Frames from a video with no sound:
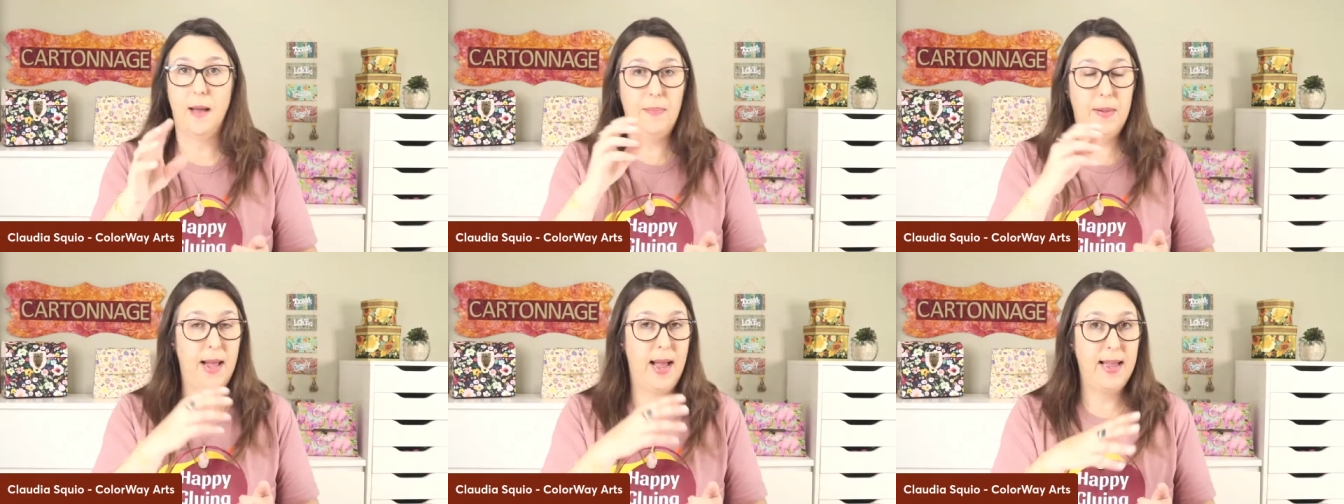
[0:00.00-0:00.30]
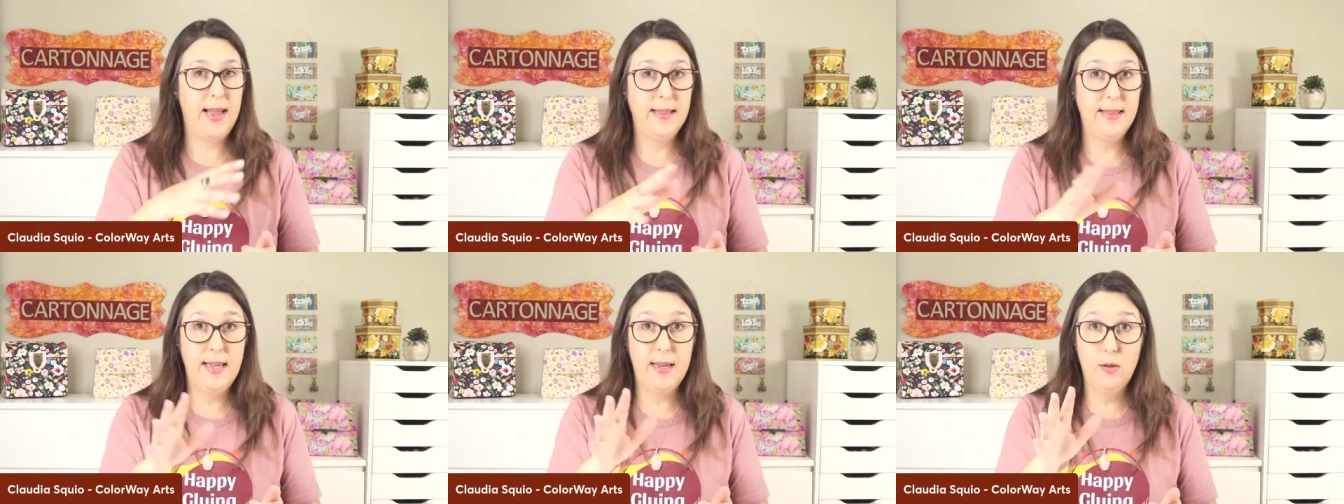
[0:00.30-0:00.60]

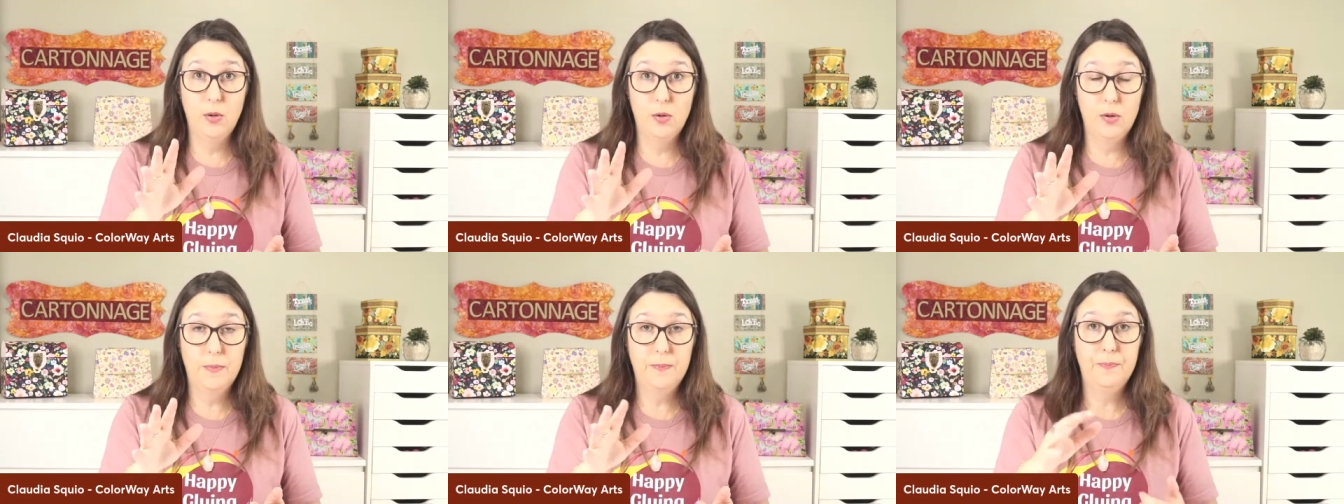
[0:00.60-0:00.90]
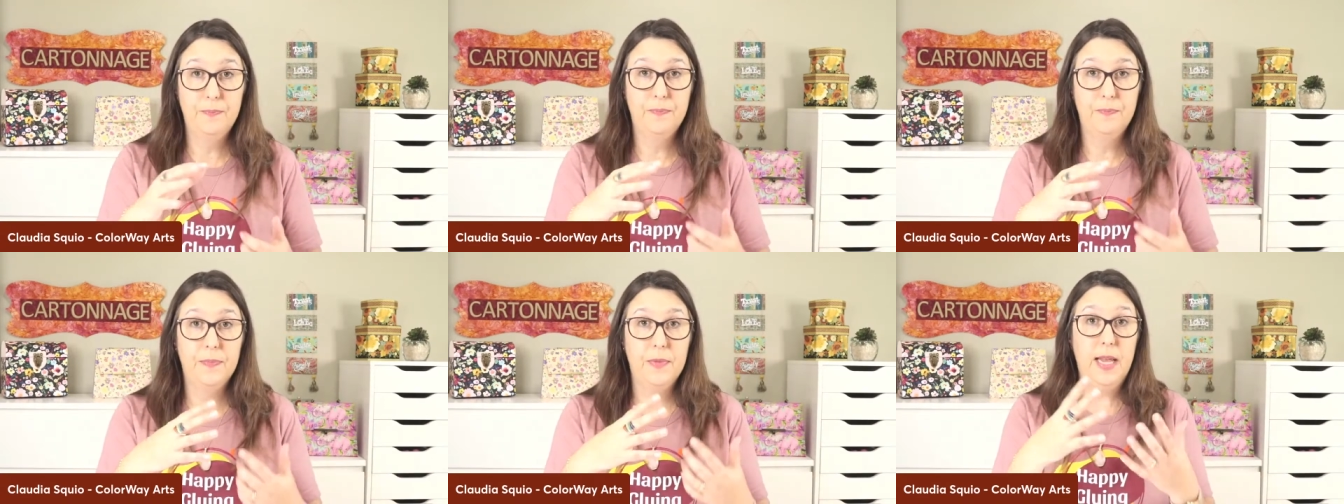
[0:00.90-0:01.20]
applying the glue,
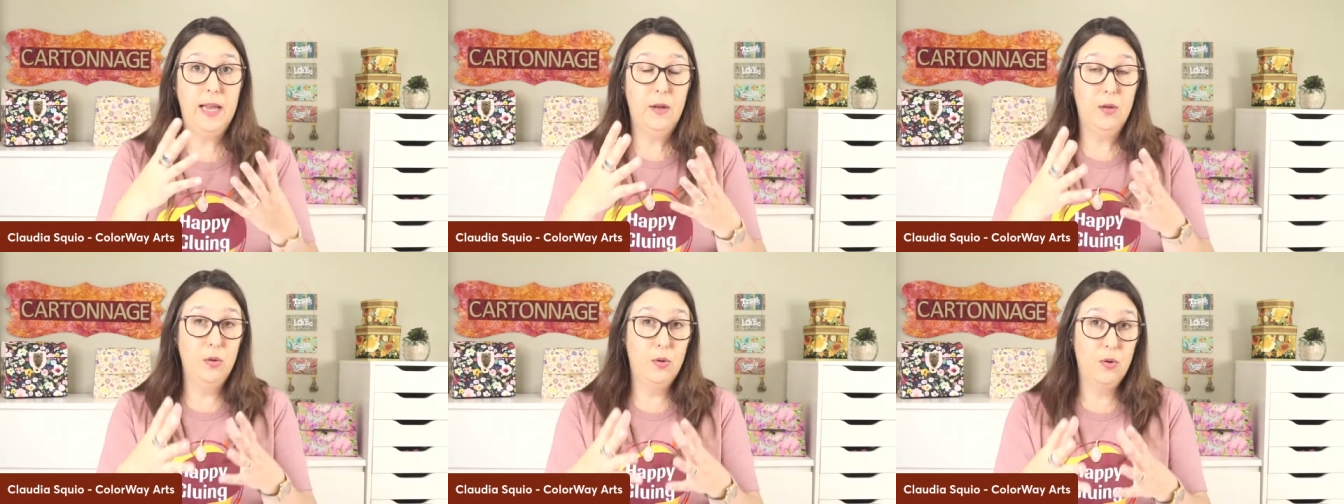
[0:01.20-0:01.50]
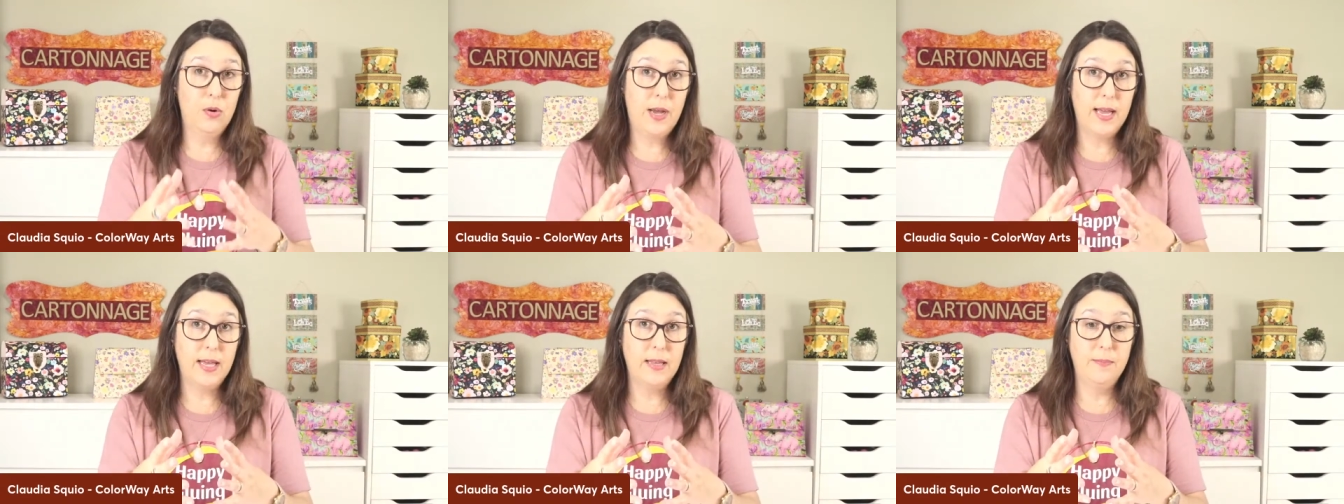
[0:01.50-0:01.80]
the
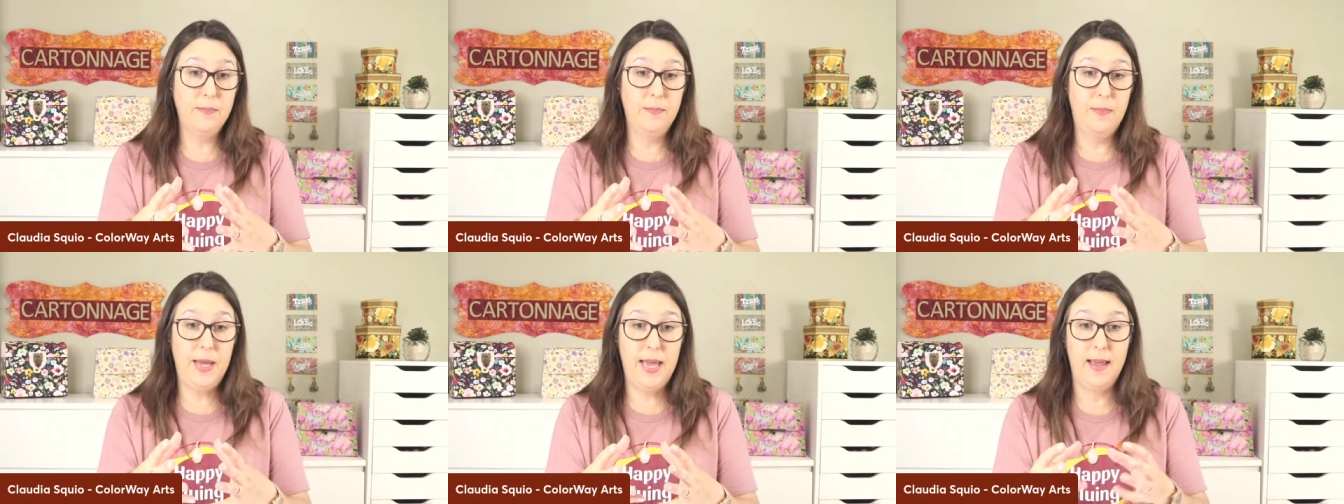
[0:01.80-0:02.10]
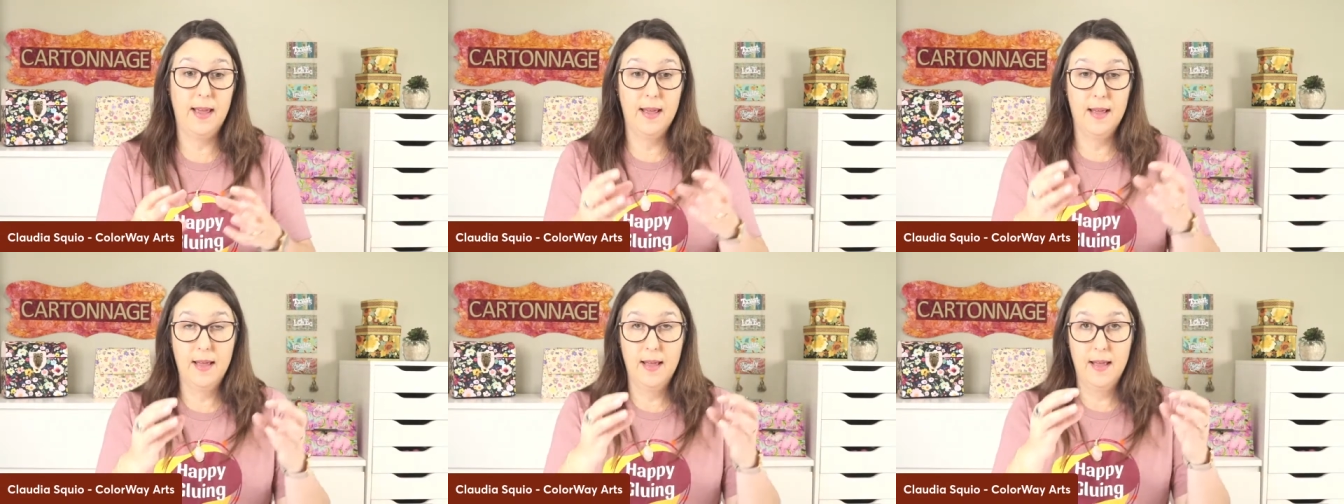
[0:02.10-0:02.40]
glue can
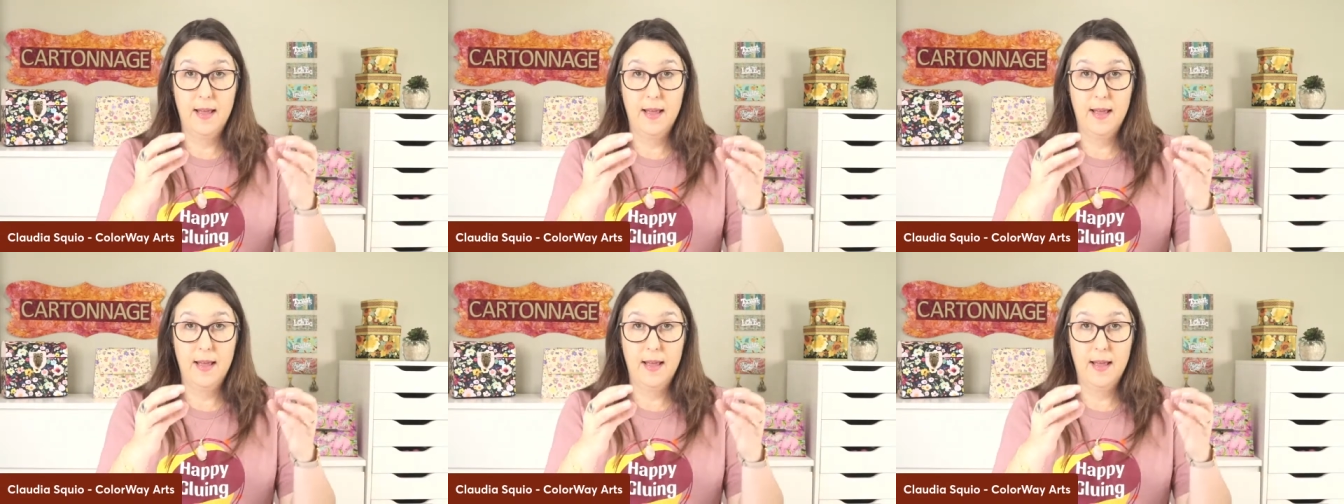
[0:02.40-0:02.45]
be